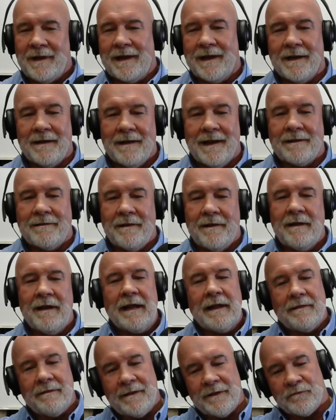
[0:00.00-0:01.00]
you get elected,
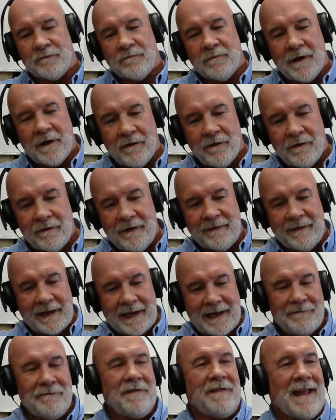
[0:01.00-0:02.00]
this road, and
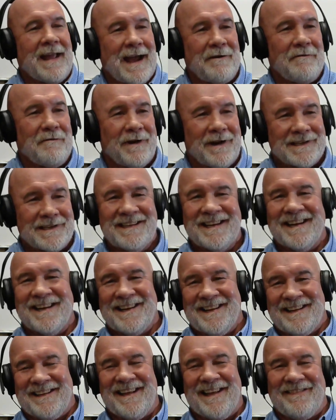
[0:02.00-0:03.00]
they give you the
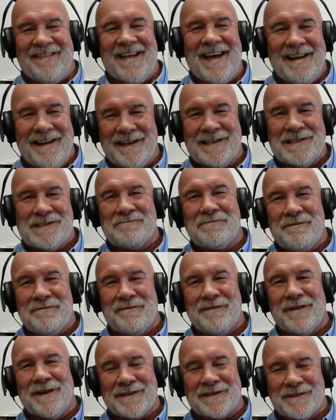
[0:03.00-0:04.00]
address, that, that needs to be
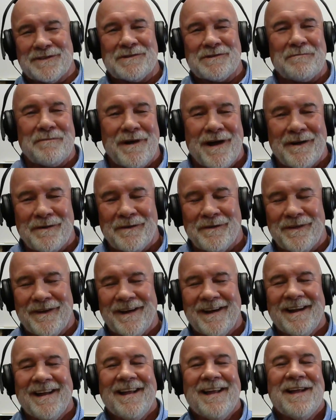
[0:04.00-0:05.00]
fixed. There's a yeah. pothole
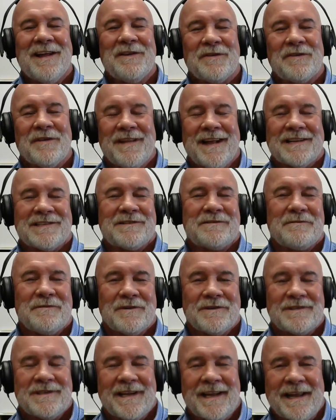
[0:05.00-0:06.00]
there. So that's the
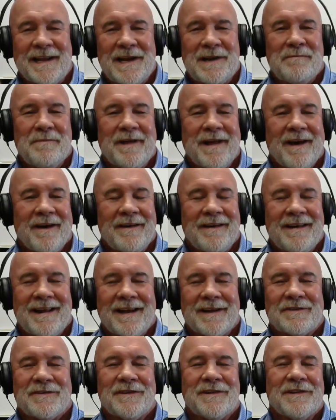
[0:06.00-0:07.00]
first thing. You need to be out and
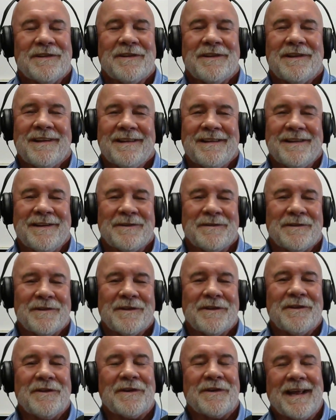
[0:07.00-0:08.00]
actually, uh, you know,
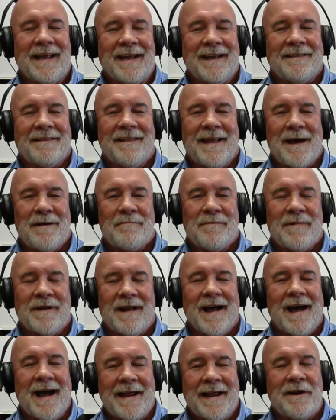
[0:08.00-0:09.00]
looking at that. But
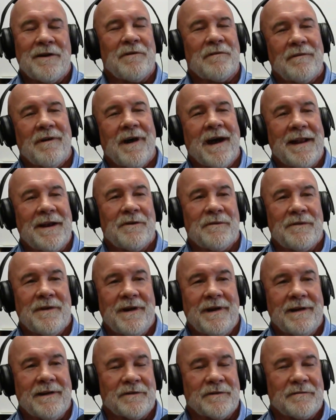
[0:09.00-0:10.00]
I, I know, I know
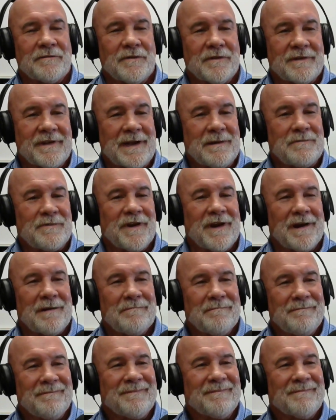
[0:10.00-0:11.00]
that it is a full time job.